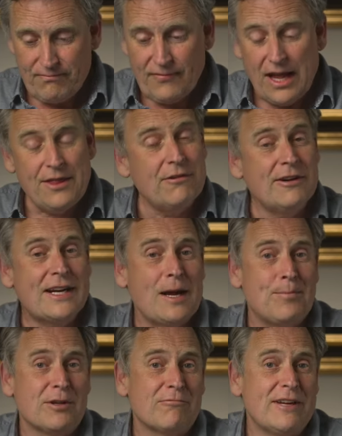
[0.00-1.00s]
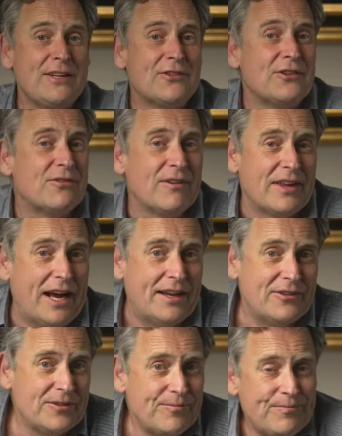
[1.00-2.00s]
And there are a couple of reasons for
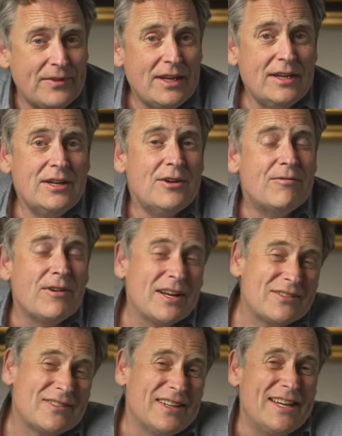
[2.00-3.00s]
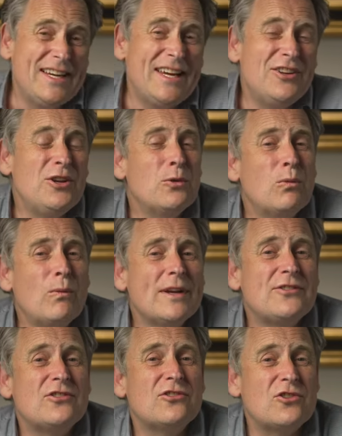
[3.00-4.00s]
that. Firstly, you
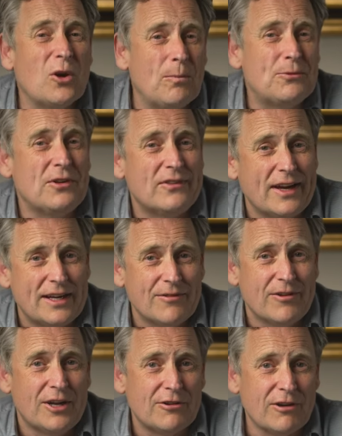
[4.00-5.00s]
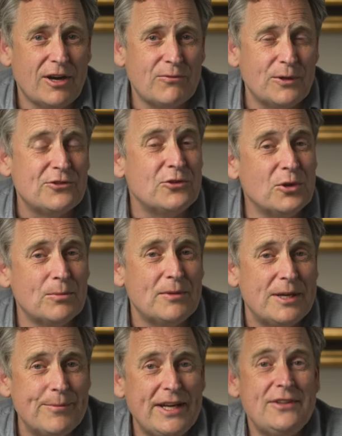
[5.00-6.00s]
always stop to take a photograph, which
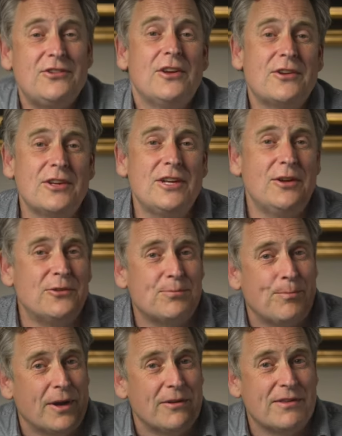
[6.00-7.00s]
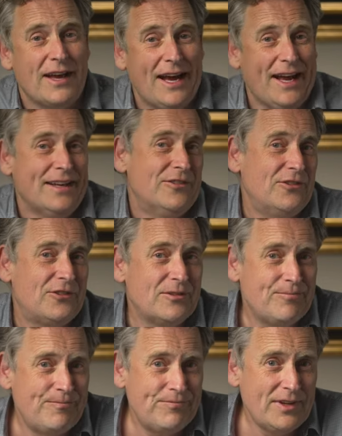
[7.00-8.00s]
normally means you can use both hands.
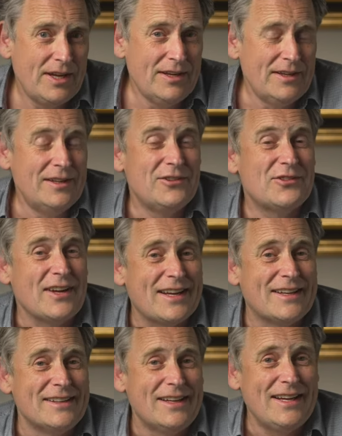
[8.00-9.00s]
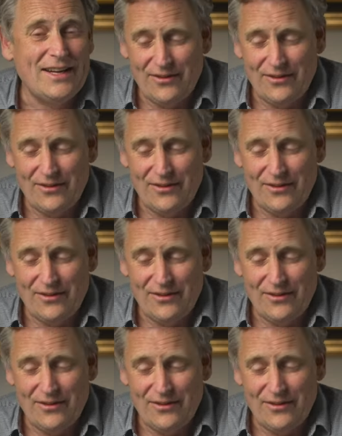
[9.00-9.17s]
Secondly,